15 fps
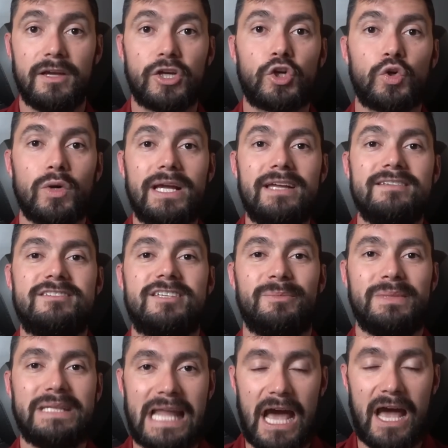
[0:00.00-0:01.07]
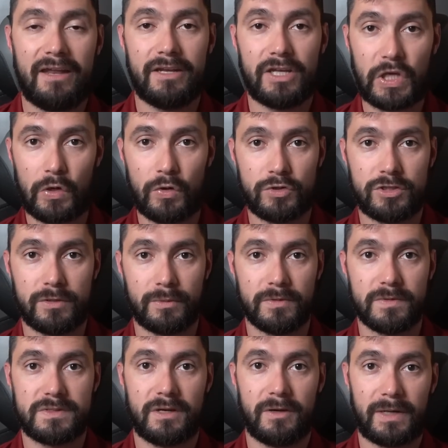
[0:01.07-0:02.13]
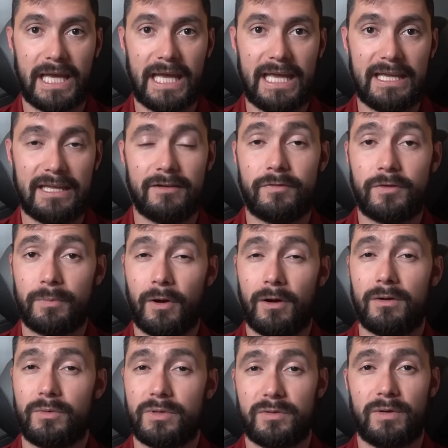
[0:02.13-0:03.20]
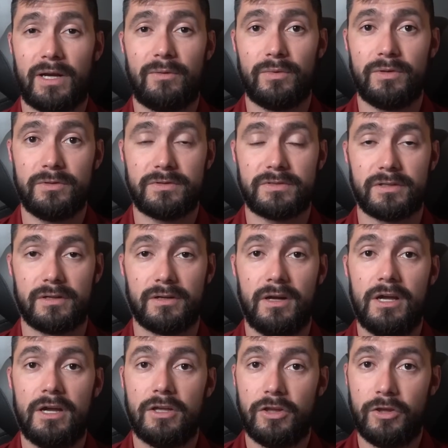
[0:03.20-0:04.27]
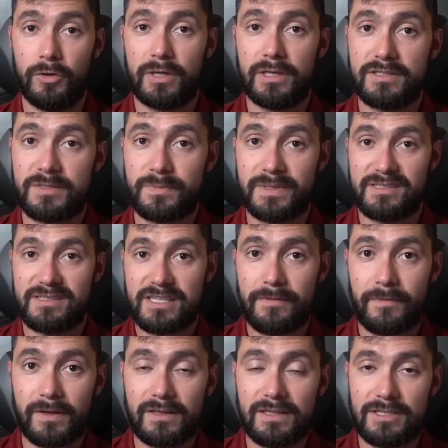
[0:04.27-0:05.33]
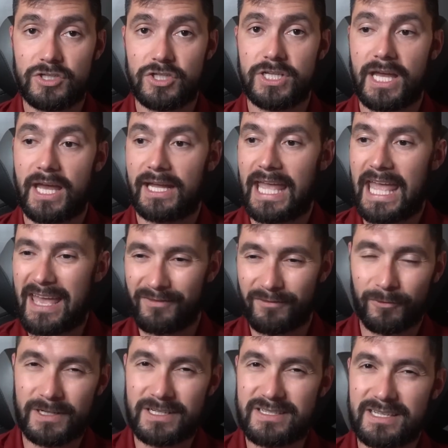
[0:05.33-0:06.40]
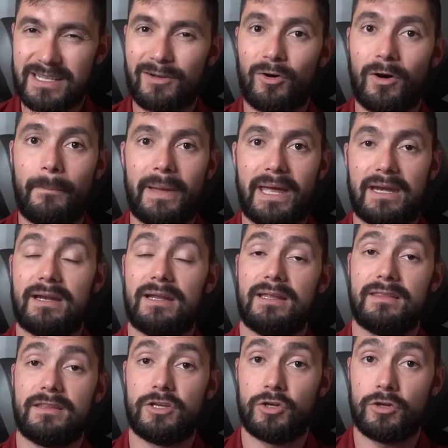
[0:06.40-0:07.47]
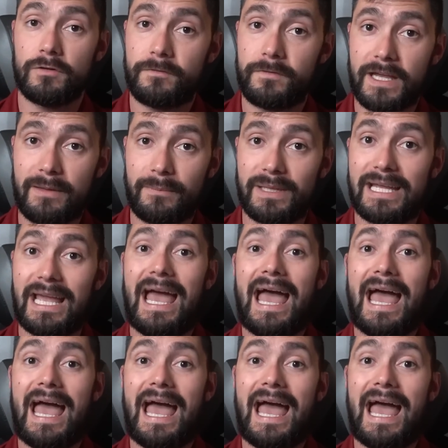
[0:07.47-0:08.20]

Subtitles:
Create some non-negotiables, okay? And if you're partnered with the right realtor, you can specifically check every single amenity that your family